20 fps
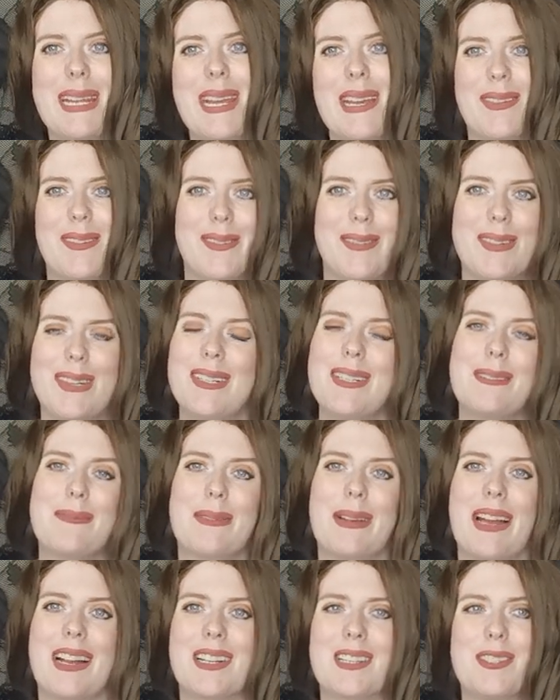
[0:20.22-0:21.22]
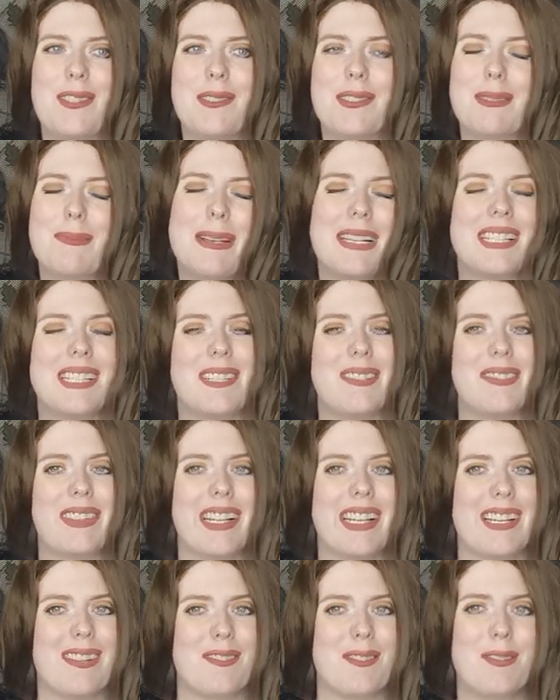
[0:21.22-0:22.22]
and welcome back to Spaced Out
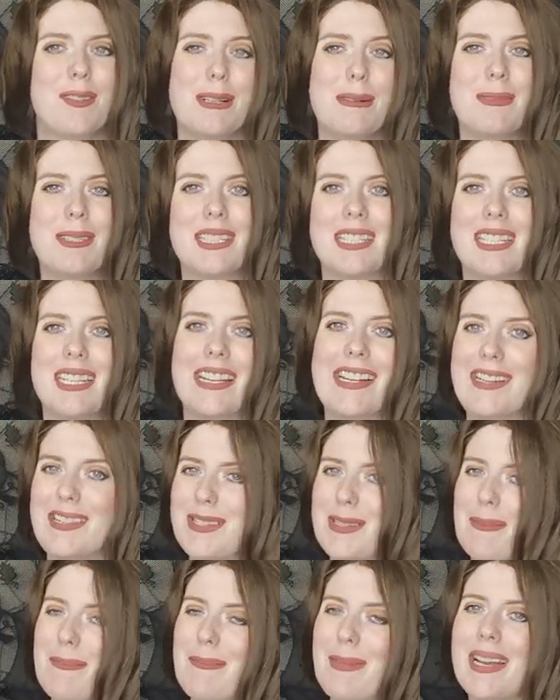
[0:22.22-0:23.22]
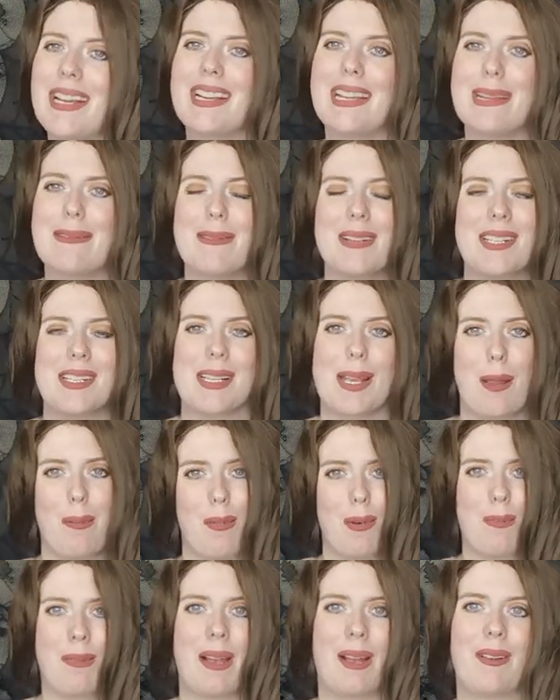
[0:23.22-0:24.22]
Radio's Cryptid Tales. My name is
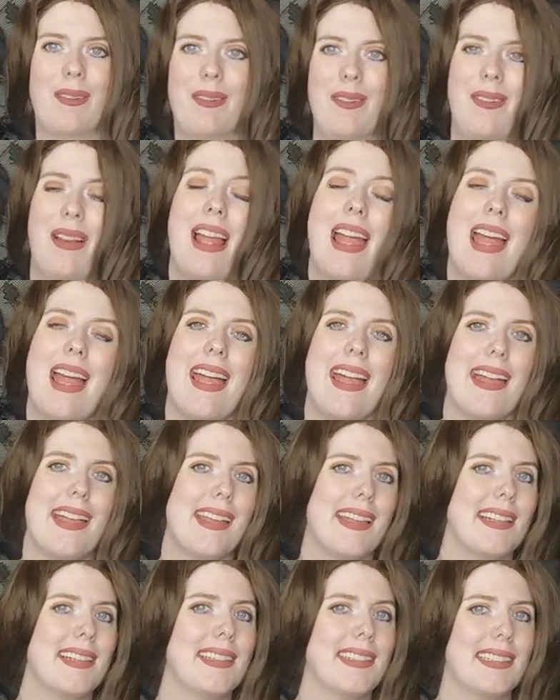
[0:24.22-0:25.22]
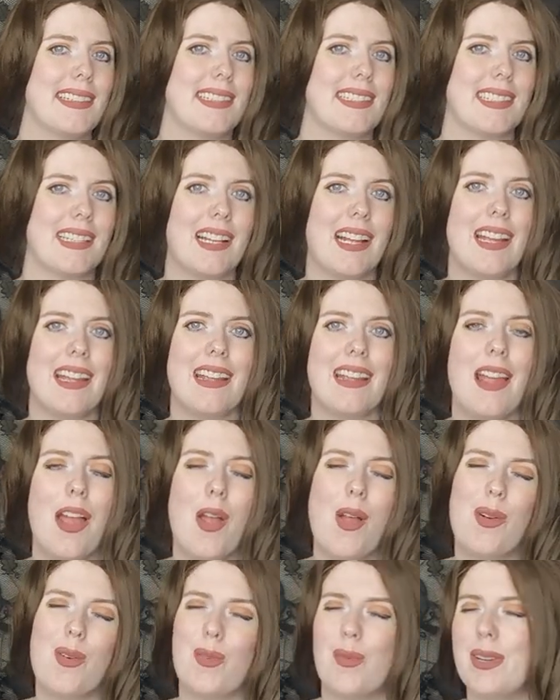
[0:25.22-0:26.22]
Amber Becker, and today
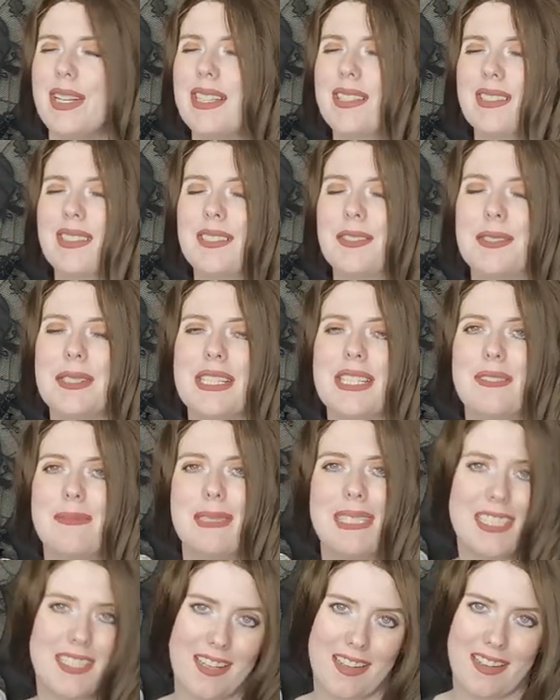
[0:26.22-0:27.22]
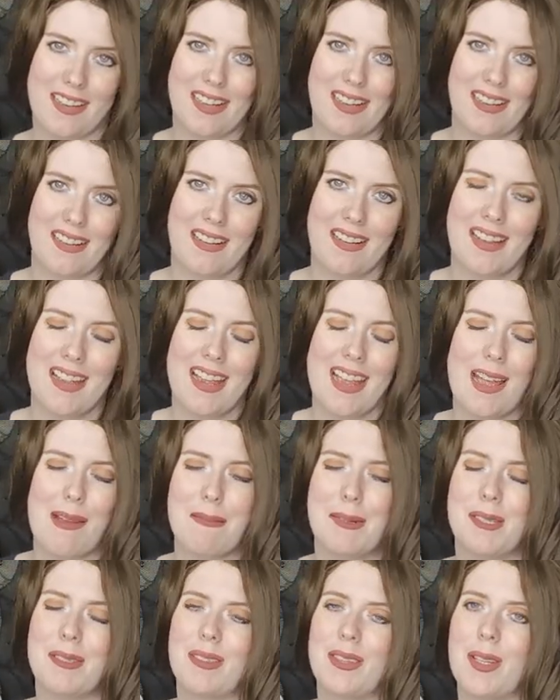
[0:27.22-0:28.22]
we are going to be talking
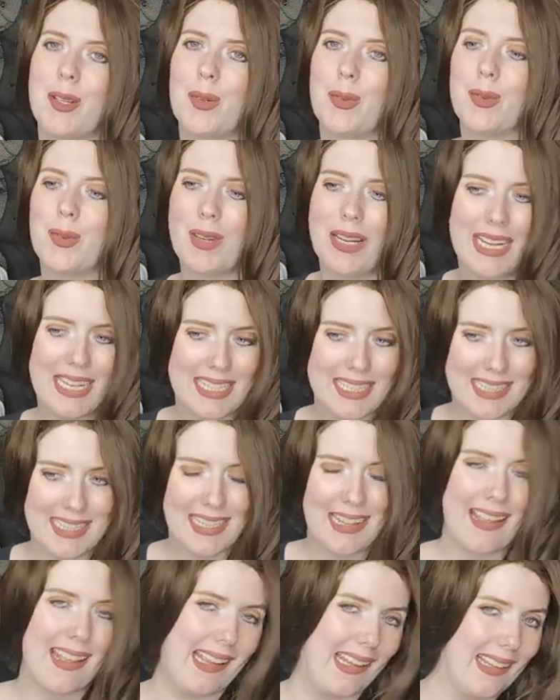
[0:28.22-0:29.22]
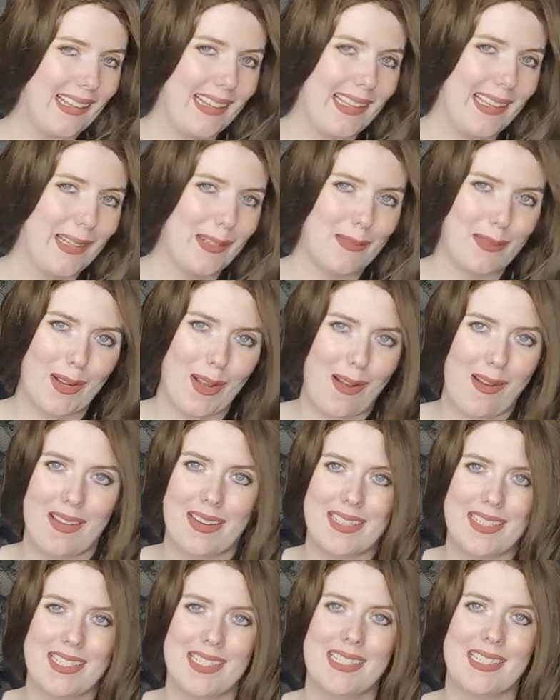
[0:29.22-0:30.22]
about the Great Alien
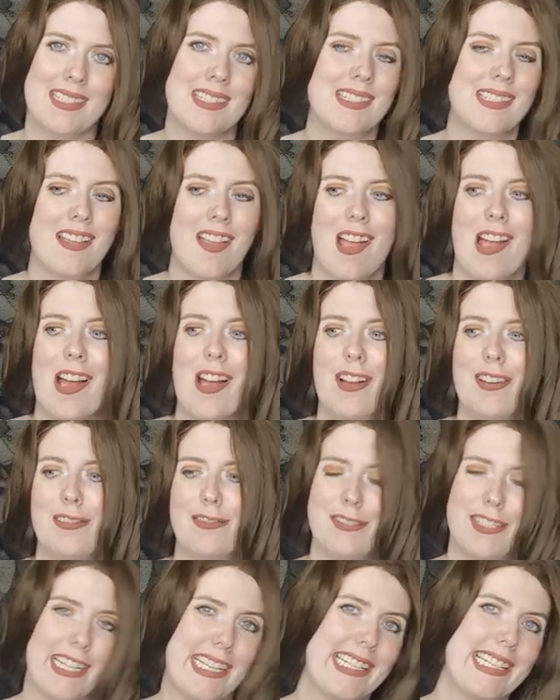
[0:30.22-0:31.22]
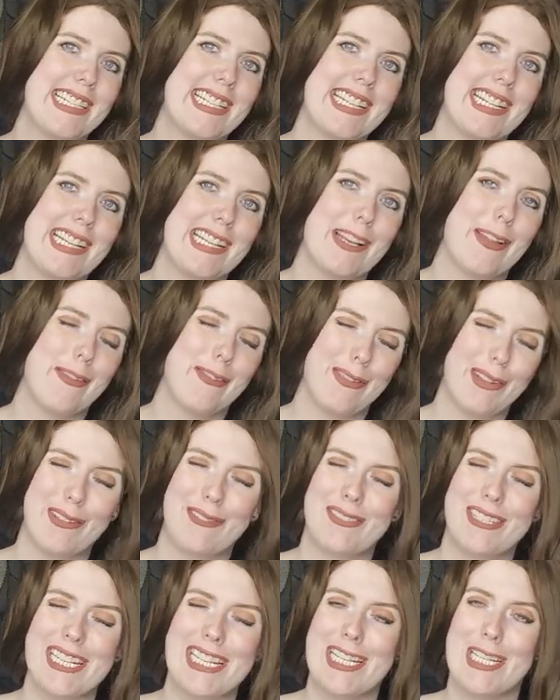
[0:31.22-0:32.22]
Reconnaissance of
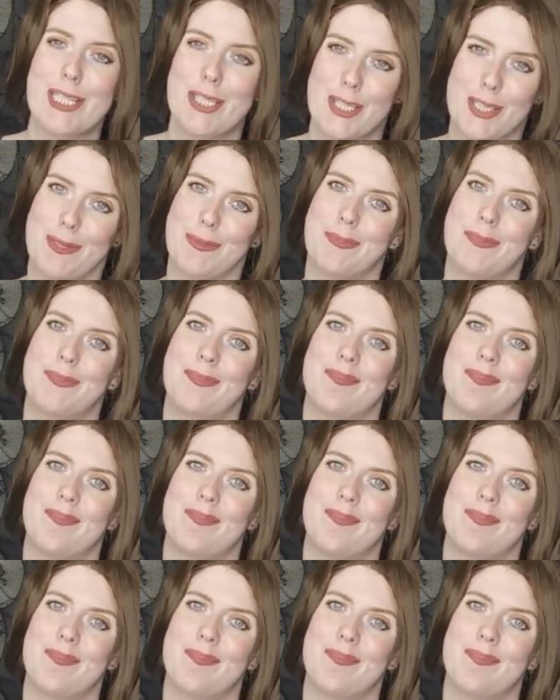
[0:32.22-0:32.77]
1952.